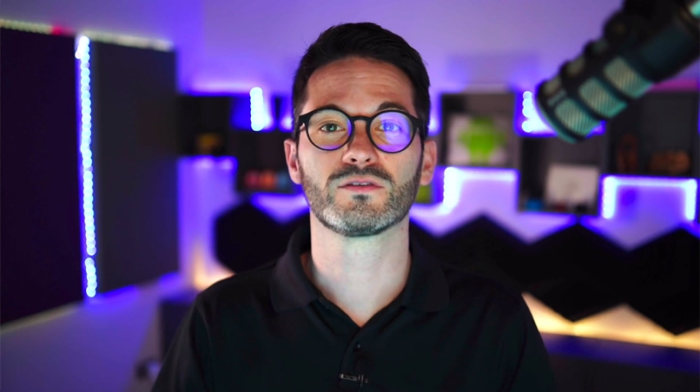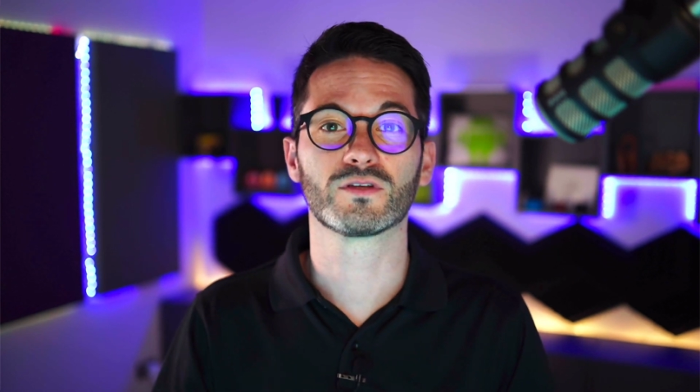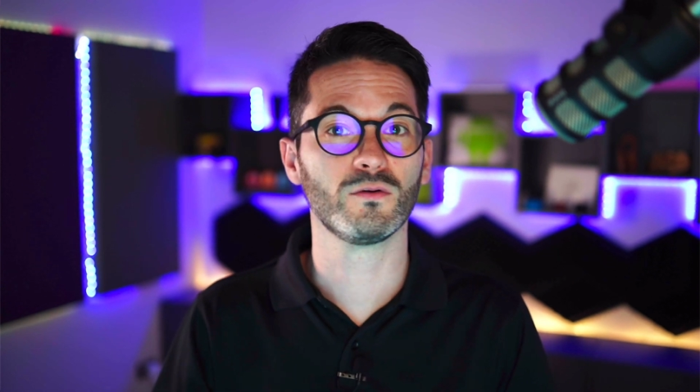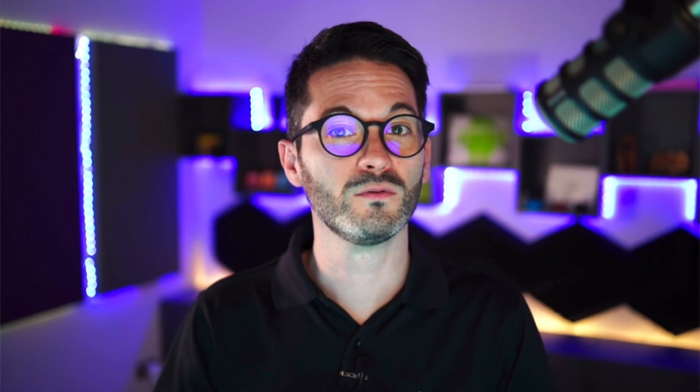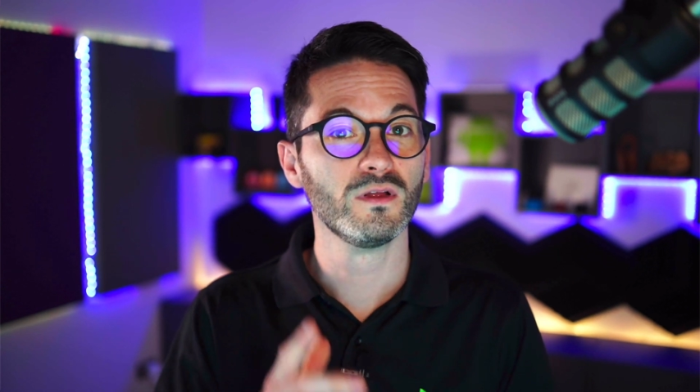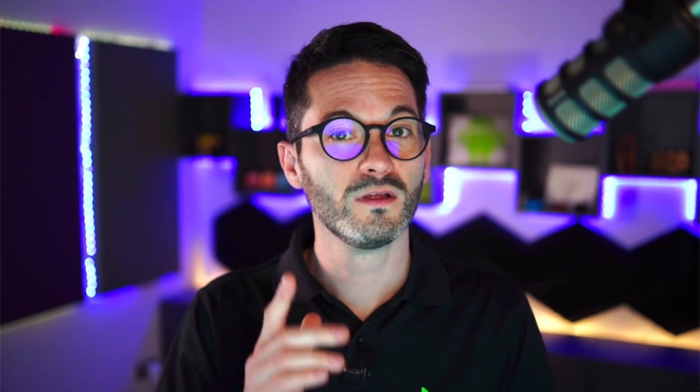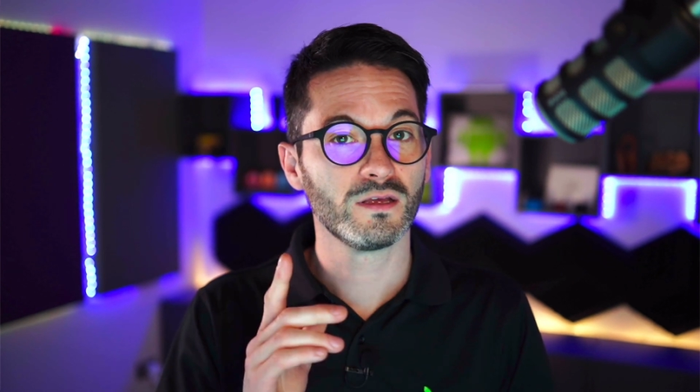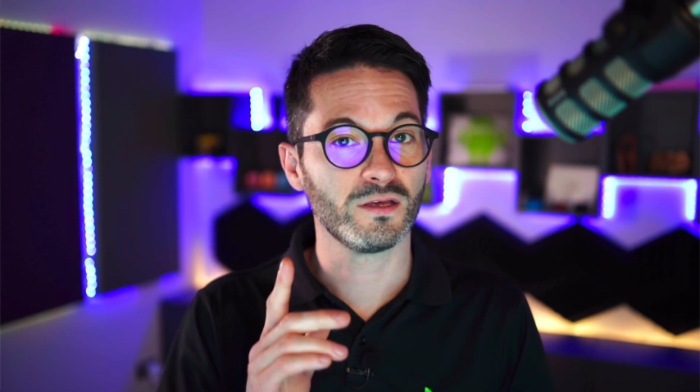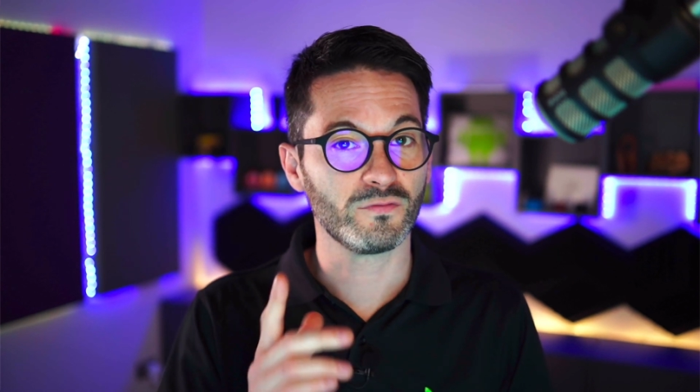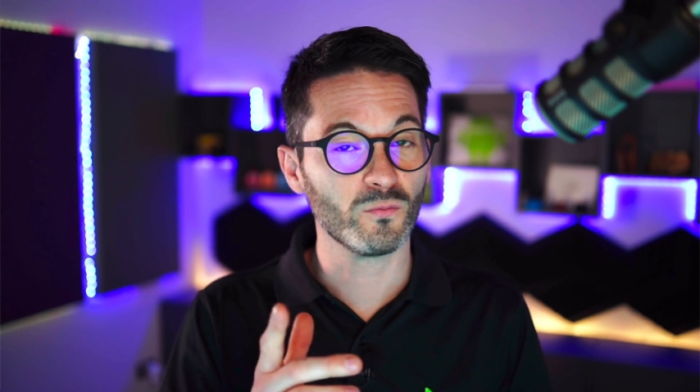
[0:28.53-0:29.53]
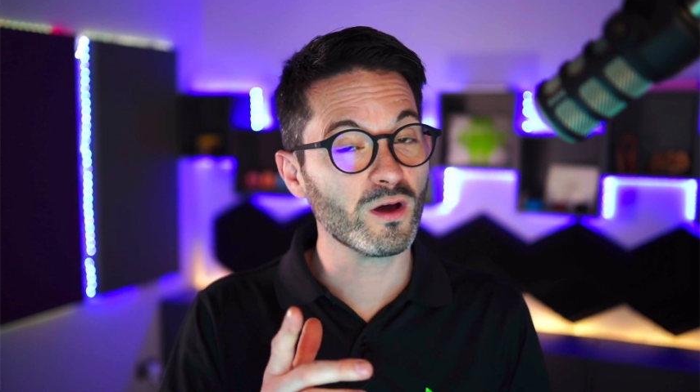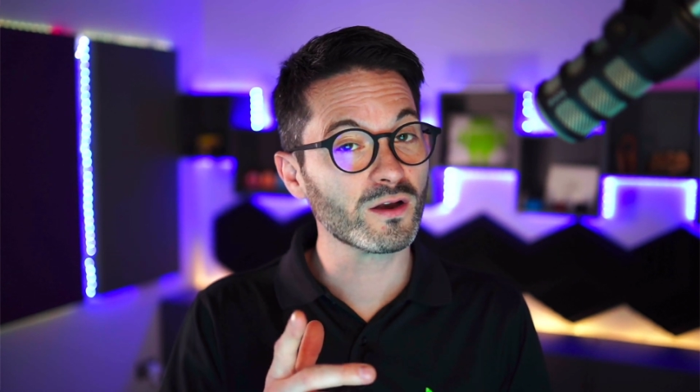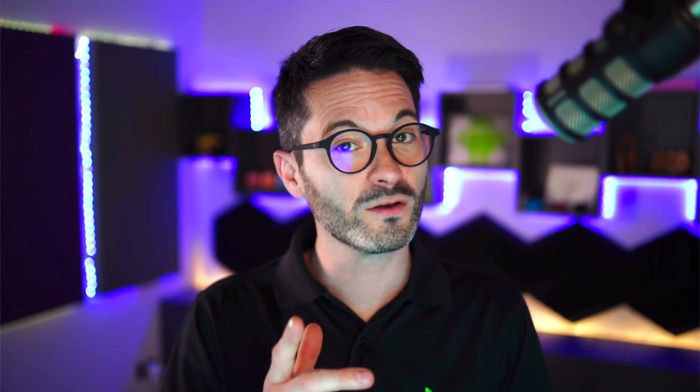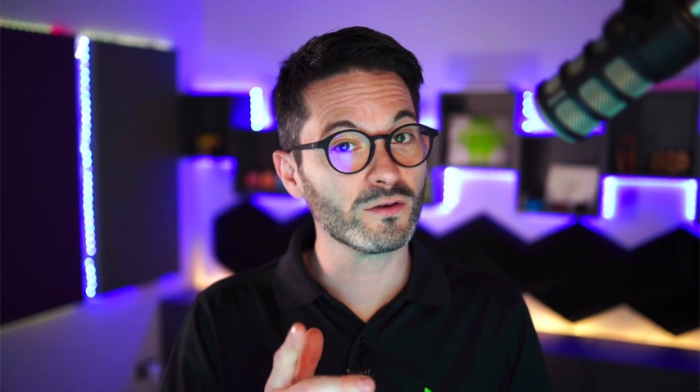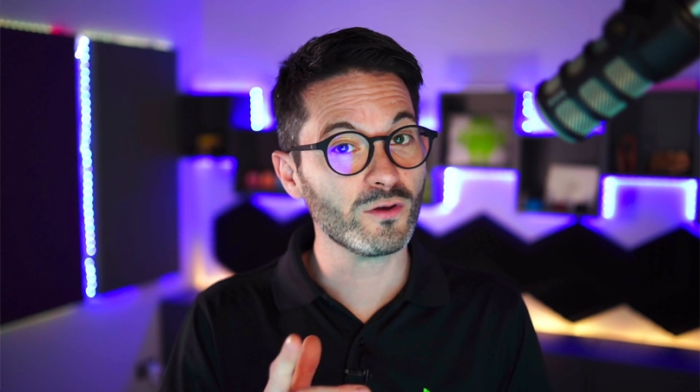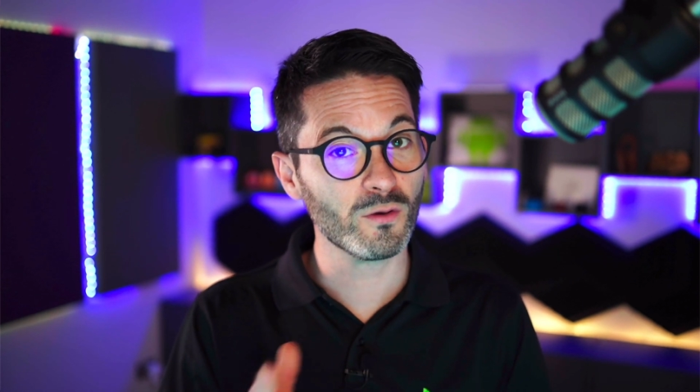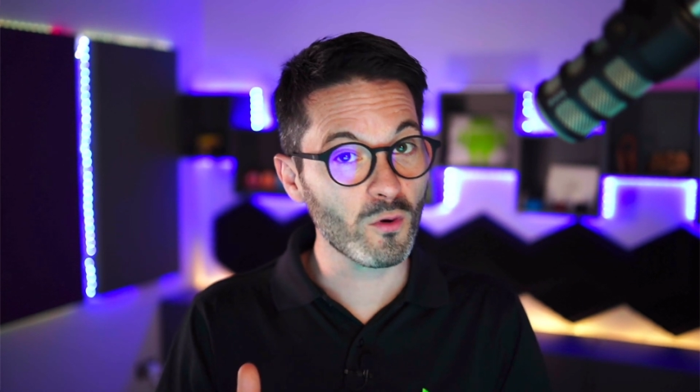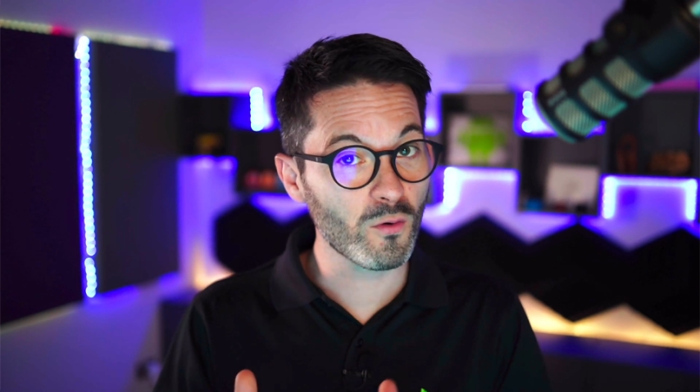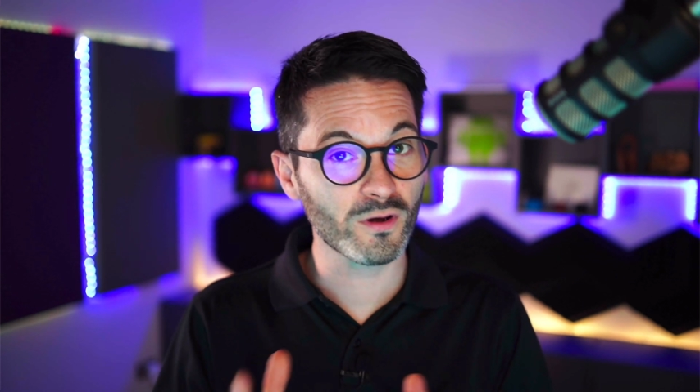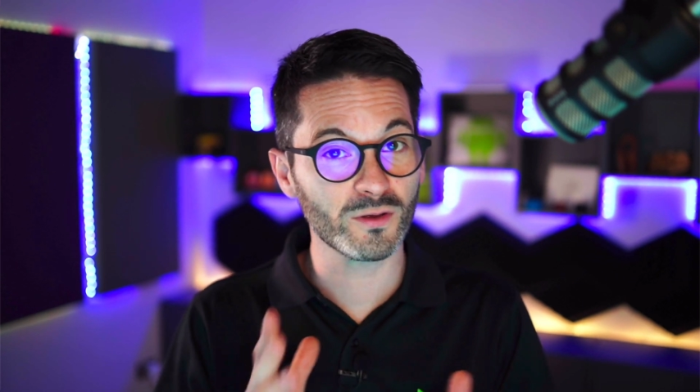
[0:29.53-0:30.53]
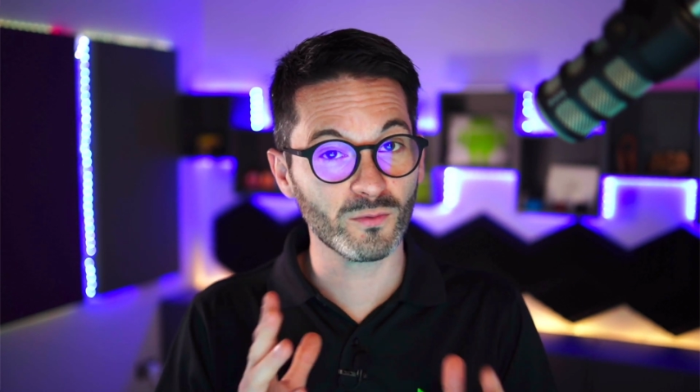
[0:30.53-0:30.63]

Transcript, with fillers: So if you want to know more,